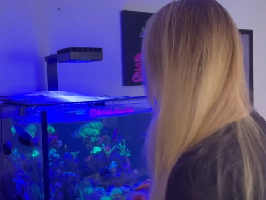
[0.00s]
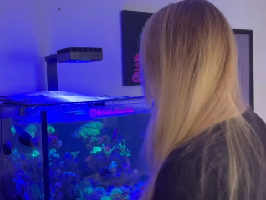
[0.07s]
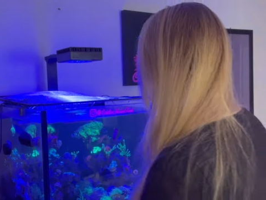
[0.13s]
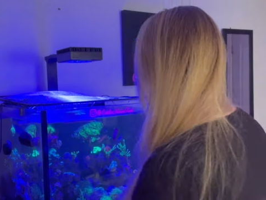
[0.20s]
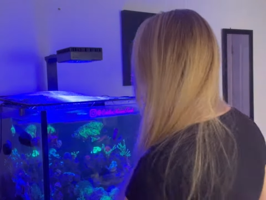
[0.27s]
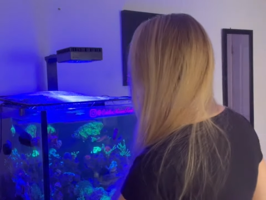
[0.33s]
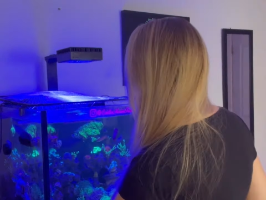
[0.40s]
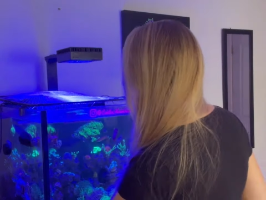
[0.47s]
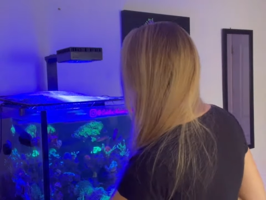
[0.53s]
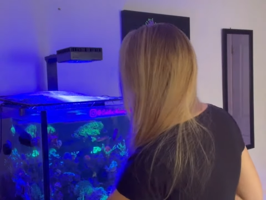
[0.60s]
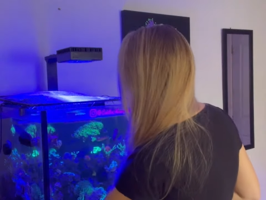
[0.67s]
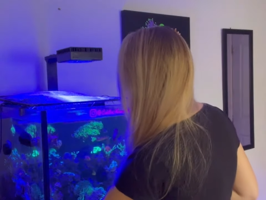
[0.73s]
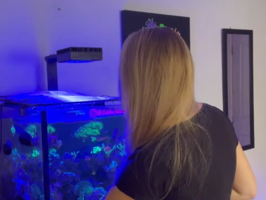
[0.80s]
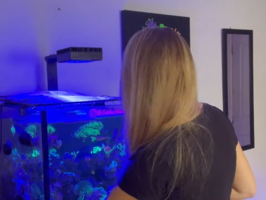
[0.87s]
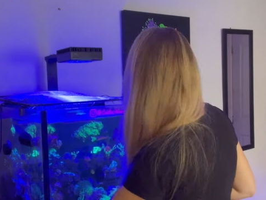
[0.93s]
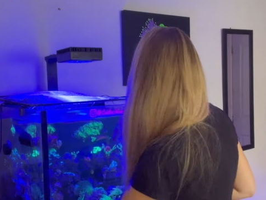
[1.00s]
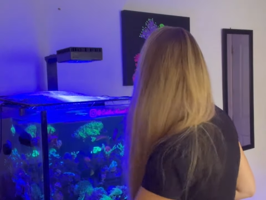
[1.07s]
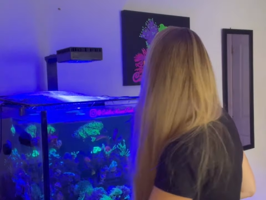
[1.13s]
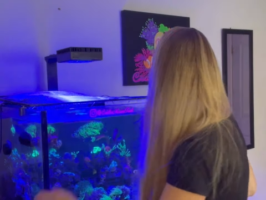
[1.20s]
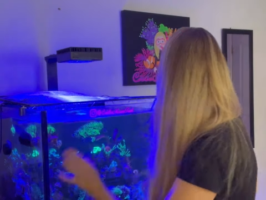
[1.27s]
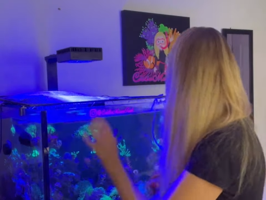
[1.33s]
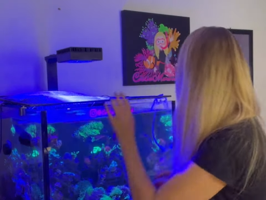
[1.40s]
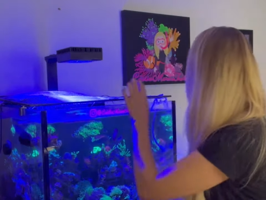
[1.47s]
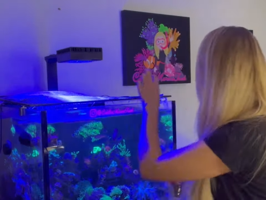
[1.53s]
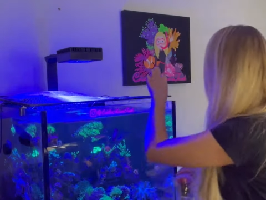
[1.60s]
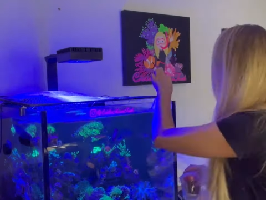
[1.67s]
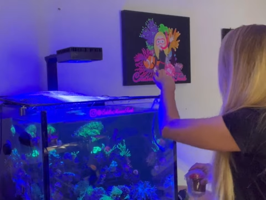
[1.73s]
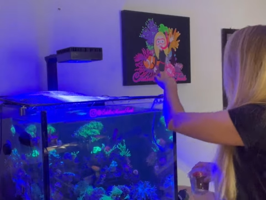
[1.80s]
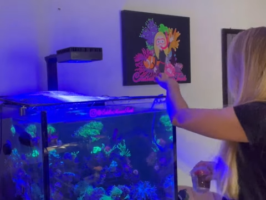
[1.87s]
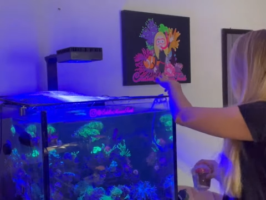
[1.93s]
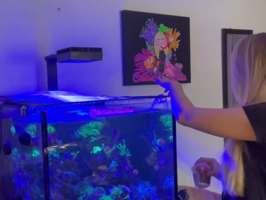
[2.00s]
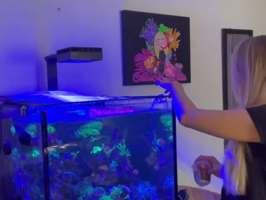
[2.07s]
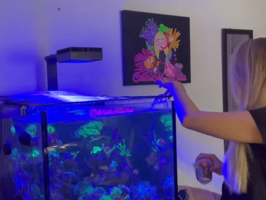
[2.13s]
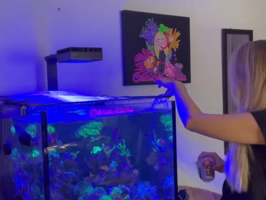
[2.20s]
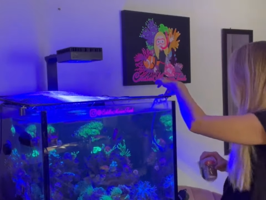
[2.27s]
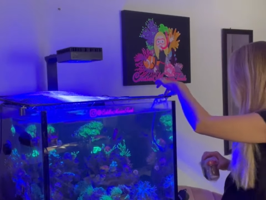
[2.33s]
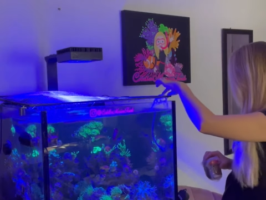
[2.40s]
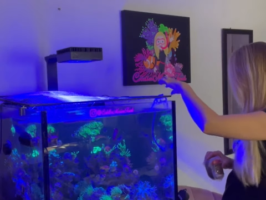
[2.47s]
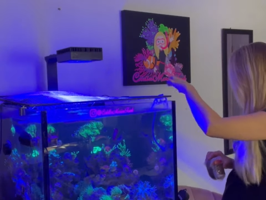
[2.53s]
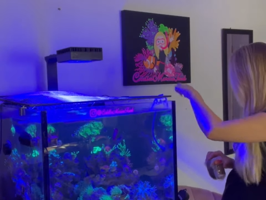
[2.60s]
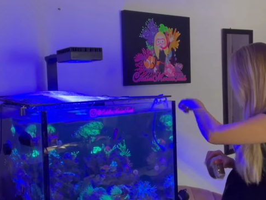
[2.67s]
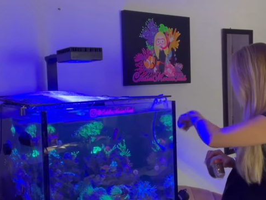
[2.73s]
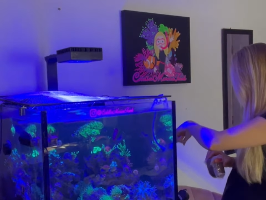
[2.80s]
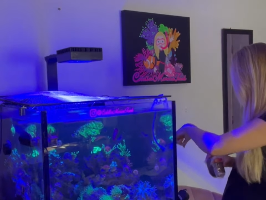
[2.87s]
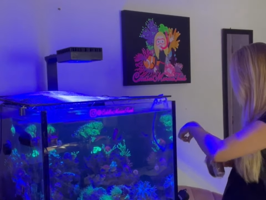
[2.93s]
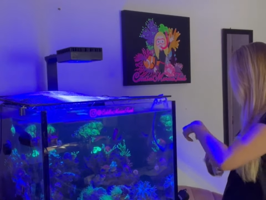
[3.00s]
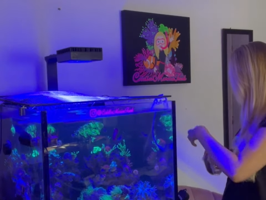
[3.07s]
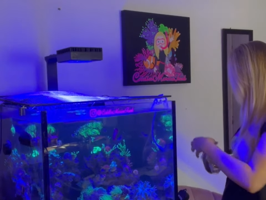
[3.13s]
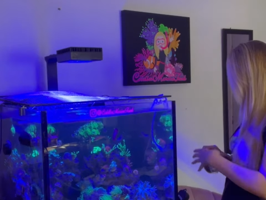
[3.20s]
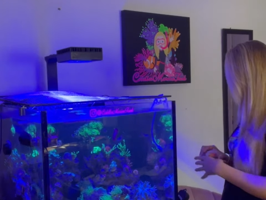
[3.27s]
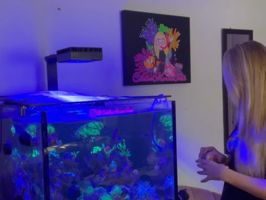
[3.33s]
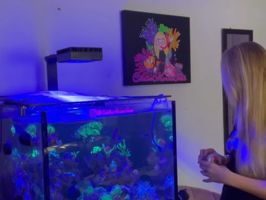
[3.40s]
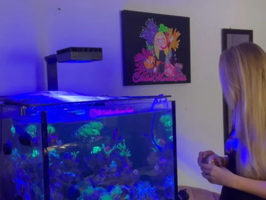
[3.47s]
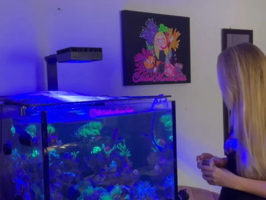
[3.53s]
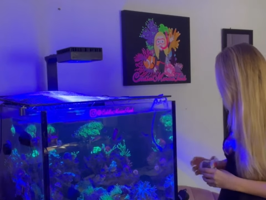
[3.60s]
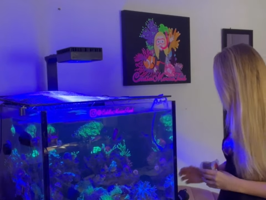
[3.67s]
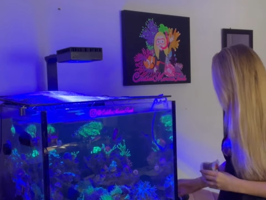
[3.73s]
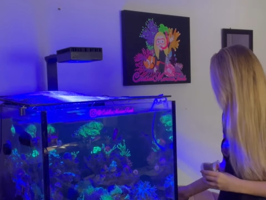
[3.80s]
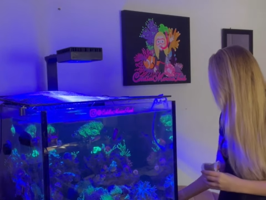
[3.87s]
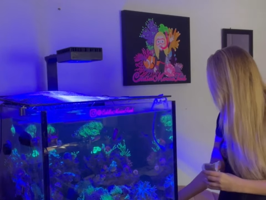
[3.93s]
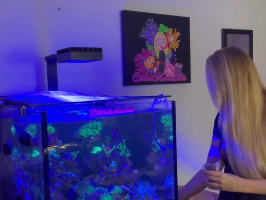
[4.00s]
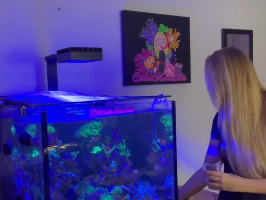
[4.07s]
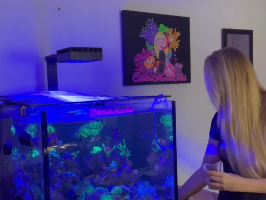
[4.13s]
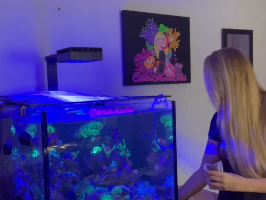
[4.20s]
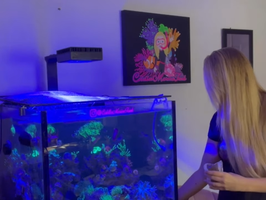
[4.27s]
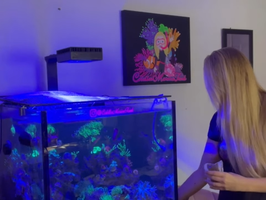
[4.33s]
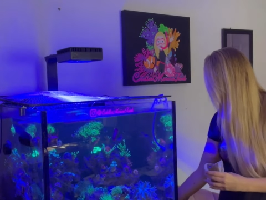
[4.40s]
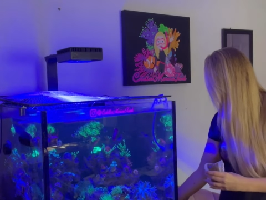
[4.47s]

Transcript: No face is visible, so there are no lips to read.